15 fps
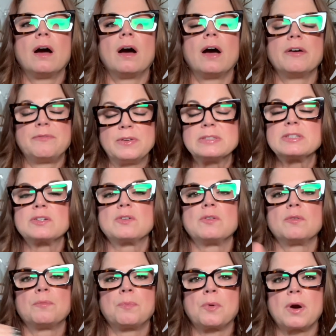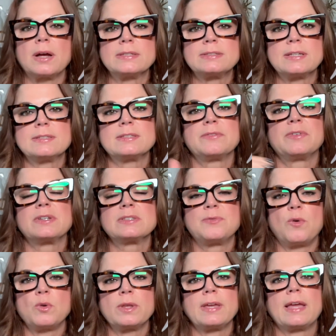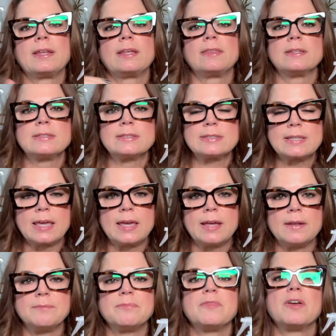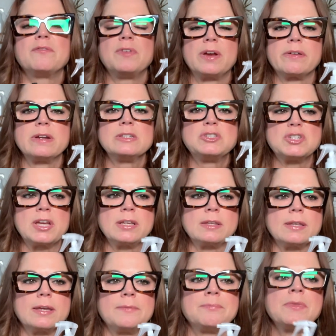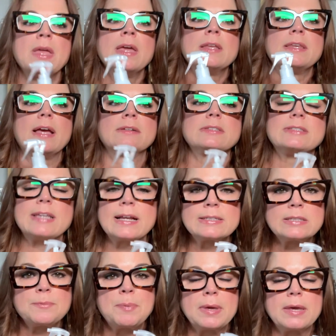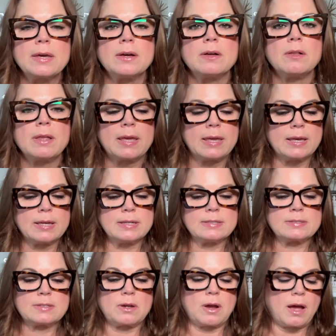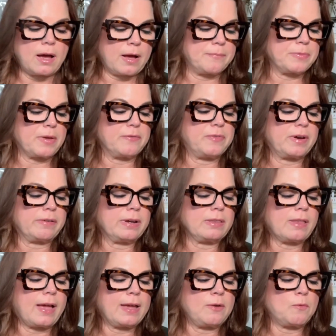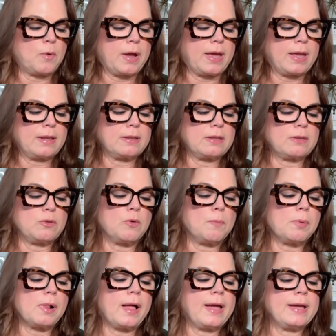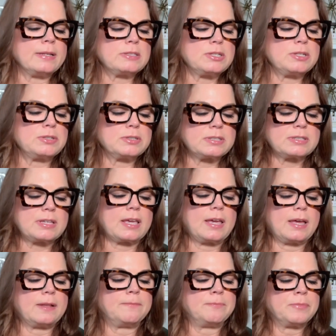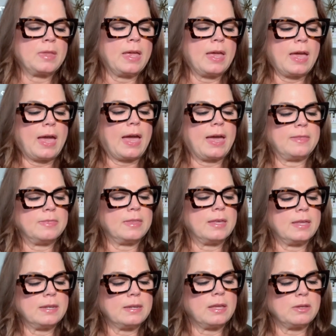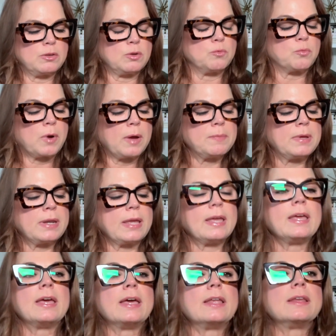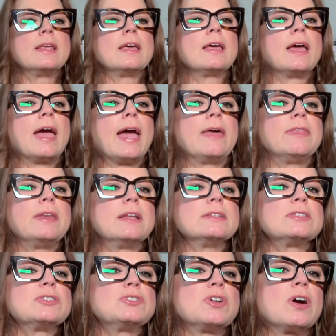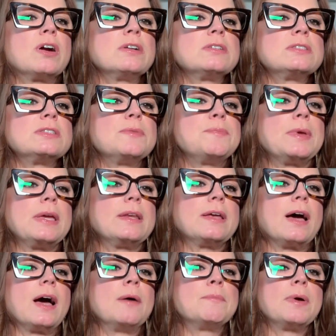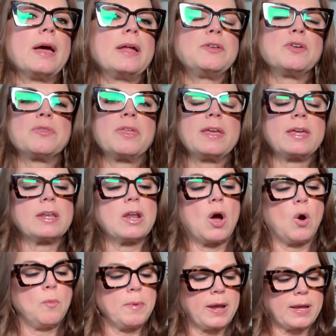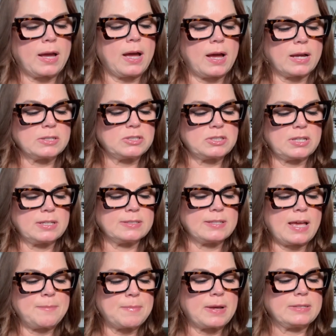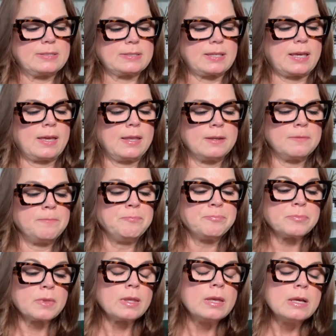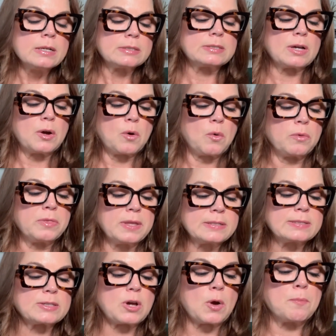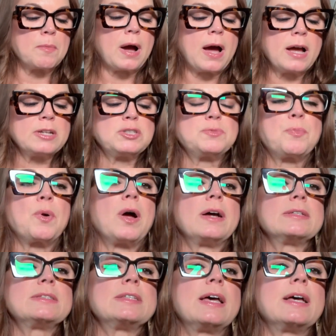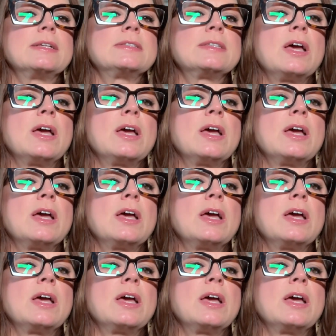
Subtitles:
physical process of exfoliating the skin very gently. Now, Sex Appeal is very lightweight. You apply it to your skin and then you rub it in and then it starts to bead up and you're thinking, oh my gosh, is that my skin? So this gommage process